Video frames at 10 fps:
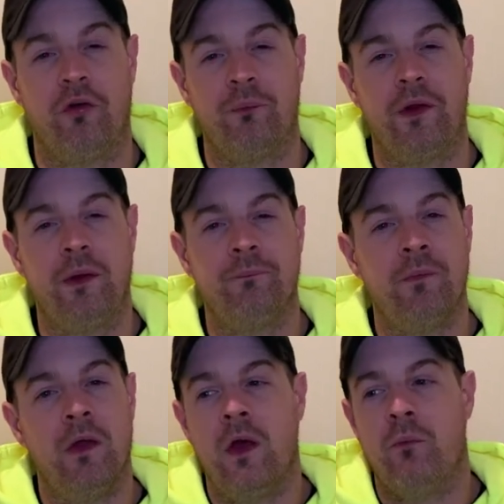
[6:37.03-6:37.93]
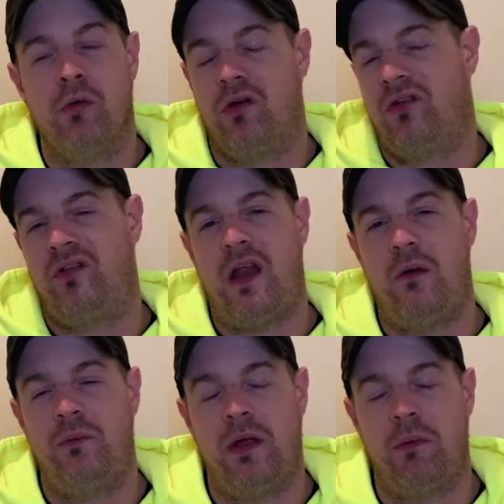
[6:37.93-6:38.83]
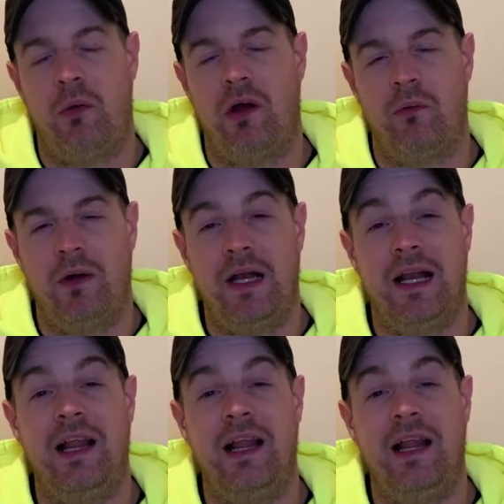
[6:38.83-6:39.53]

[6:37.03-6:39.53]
something, but that would be about it, really.